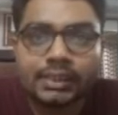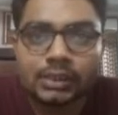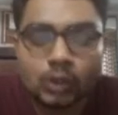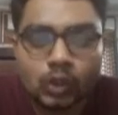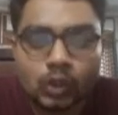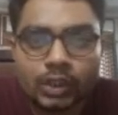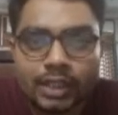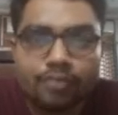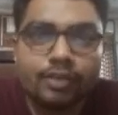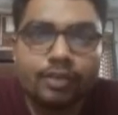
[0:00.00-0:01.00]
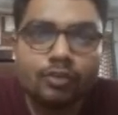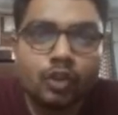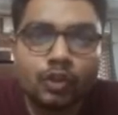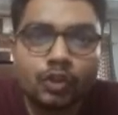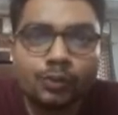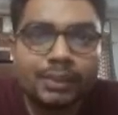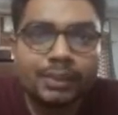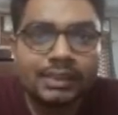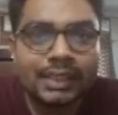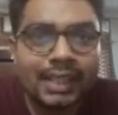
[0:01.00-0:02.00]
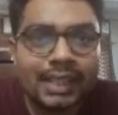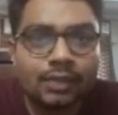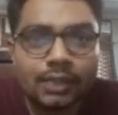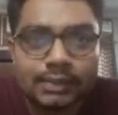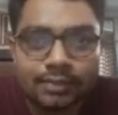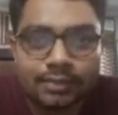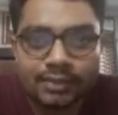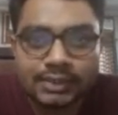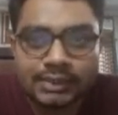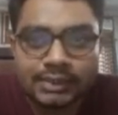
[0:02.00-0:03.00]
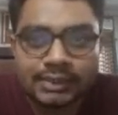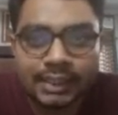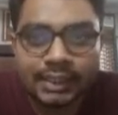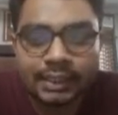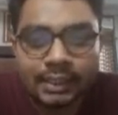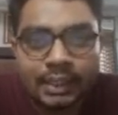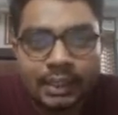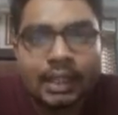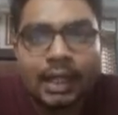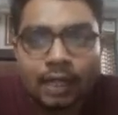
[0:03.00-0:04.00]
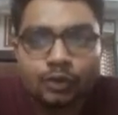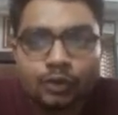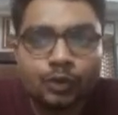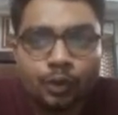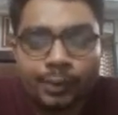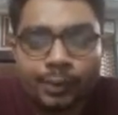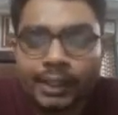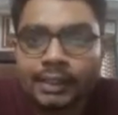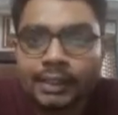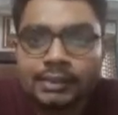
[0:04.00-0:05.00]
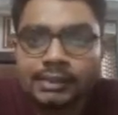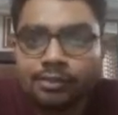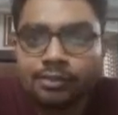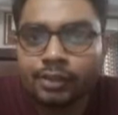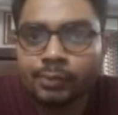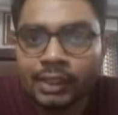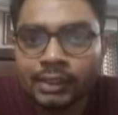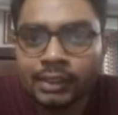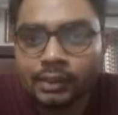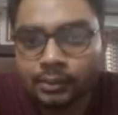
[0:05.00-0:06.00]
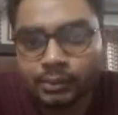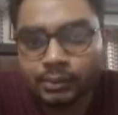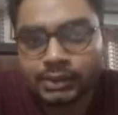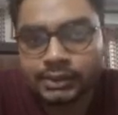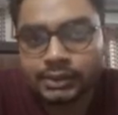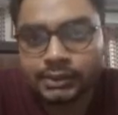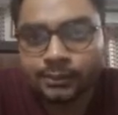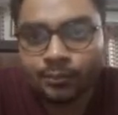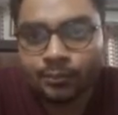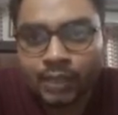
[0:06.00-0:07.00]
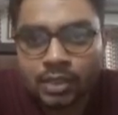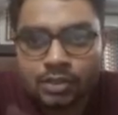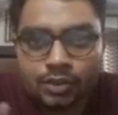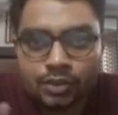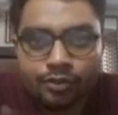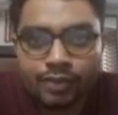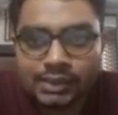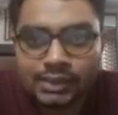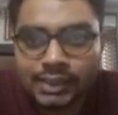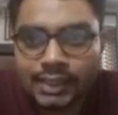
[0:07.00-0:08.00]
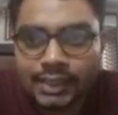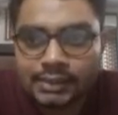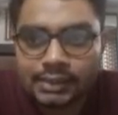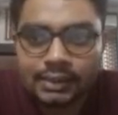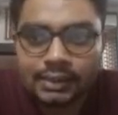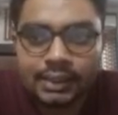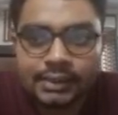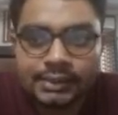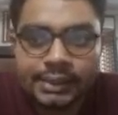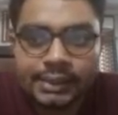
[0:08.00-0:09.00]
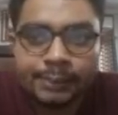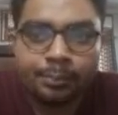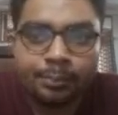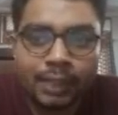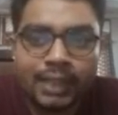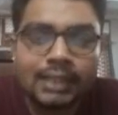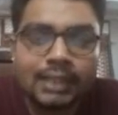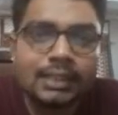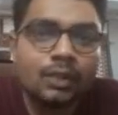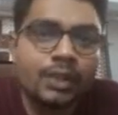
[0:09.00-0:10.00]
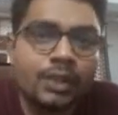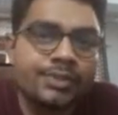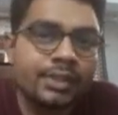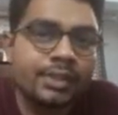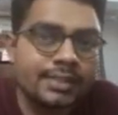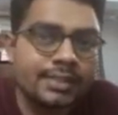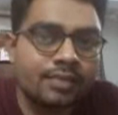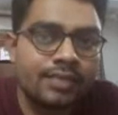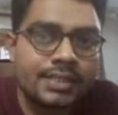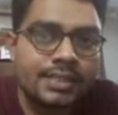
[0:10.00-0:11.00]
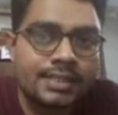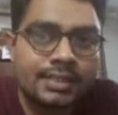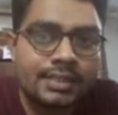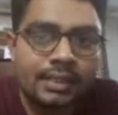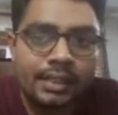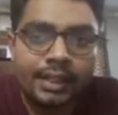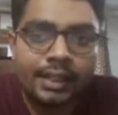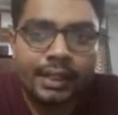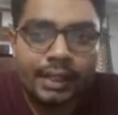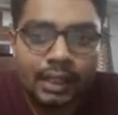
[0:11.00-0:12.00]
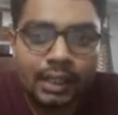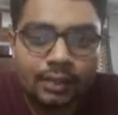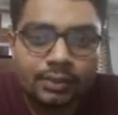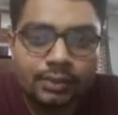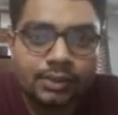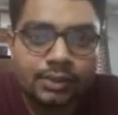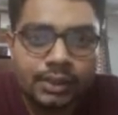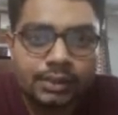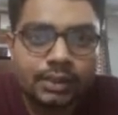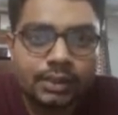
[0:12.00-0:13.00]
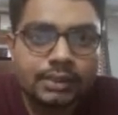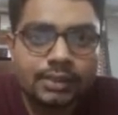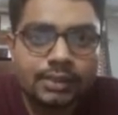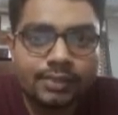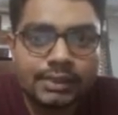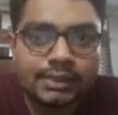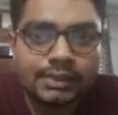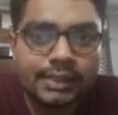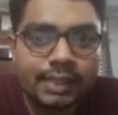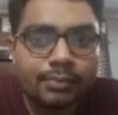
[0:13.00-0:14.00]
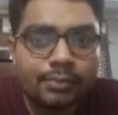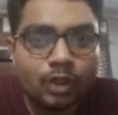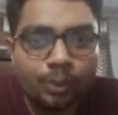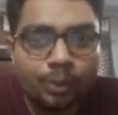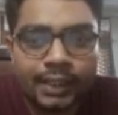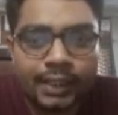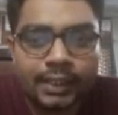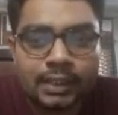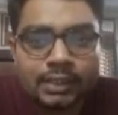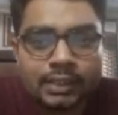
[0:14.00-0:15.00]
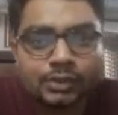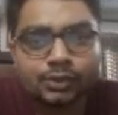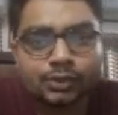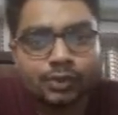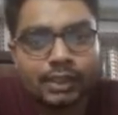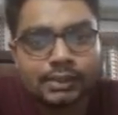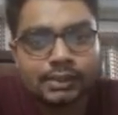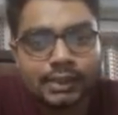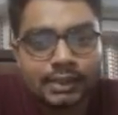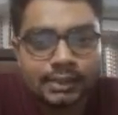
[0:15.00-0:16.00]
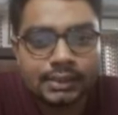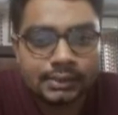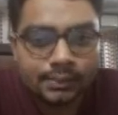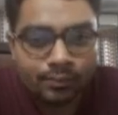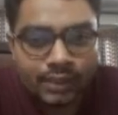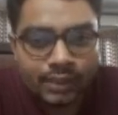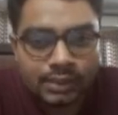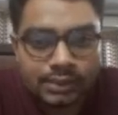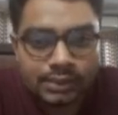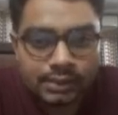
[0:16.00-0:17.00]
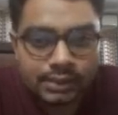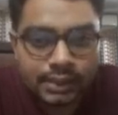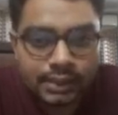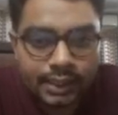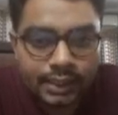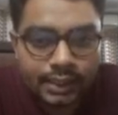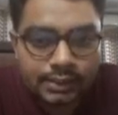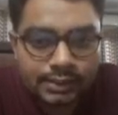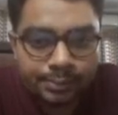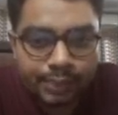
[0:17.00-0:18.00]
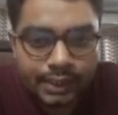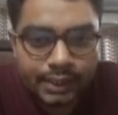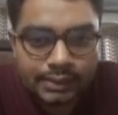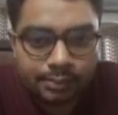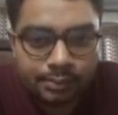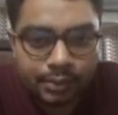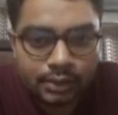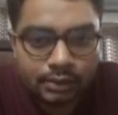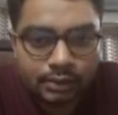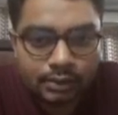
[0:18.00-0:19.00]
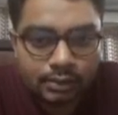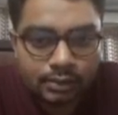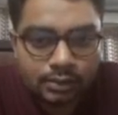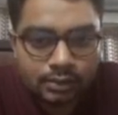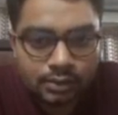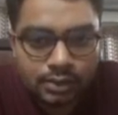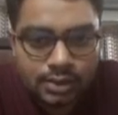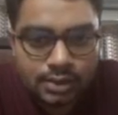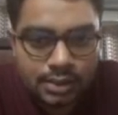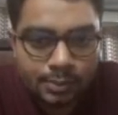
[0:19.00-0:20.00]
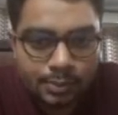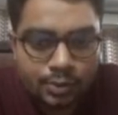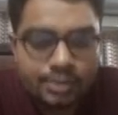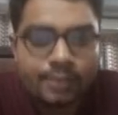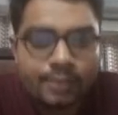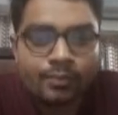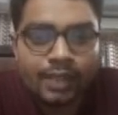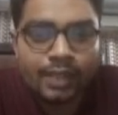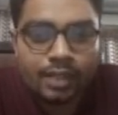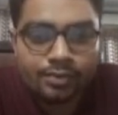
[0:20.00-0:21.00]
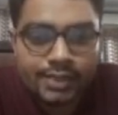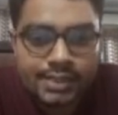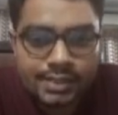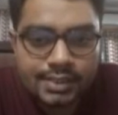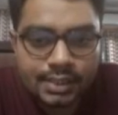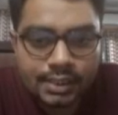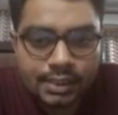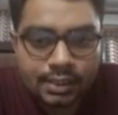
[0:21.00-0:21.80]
or if one want to machine angular surfaces, then how to operate these different planar machines. So the first case, that is the planning the horizontal surfaces and how these horizontal surfaces can be obtained. So to understand this, just take a simple example. Suppose if this is the